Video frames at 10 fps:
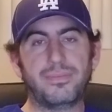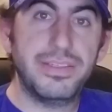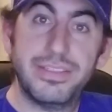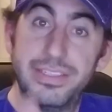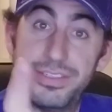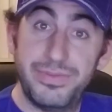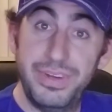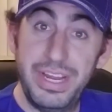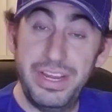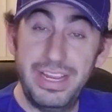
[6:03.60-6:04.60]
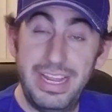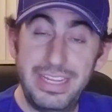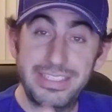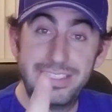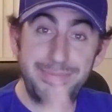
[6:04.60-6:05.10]
So this is for you
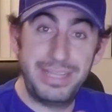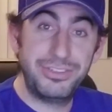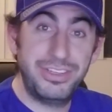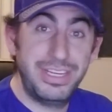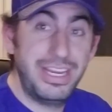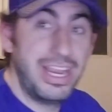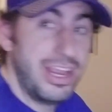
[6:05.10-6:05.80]
guys, especially